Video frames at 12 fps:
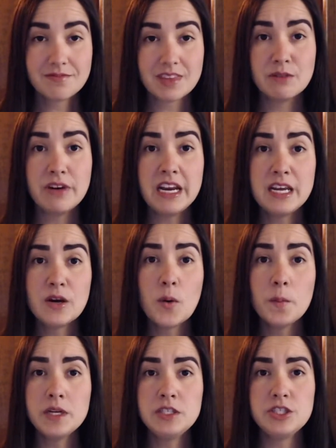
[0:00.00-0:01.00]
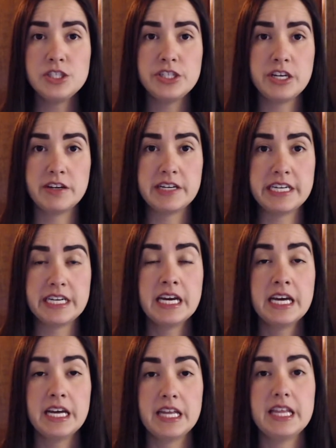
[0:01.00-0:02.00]
really open to sharing
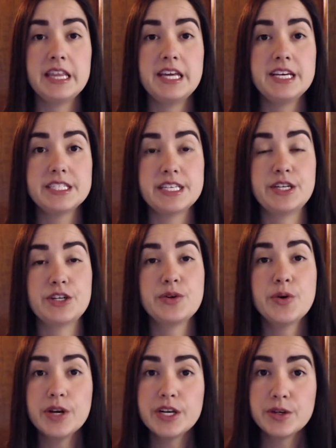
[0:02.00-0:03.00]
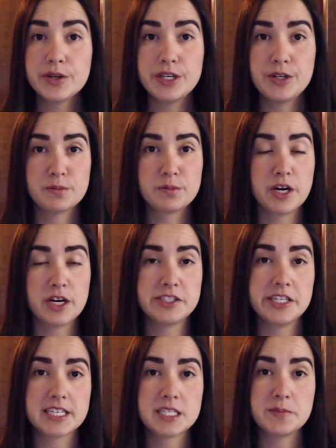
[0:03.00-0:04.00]
the things that are going on in your
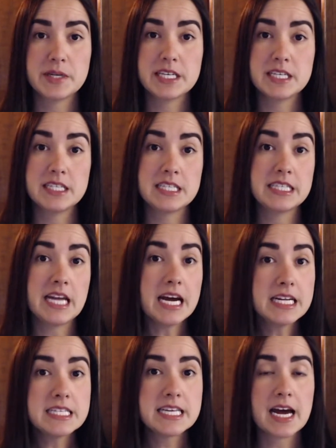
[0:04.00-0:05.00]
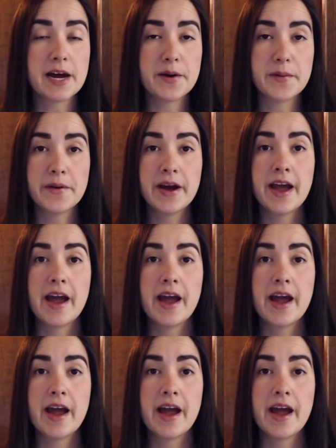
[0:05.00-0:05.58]
projects, because that's how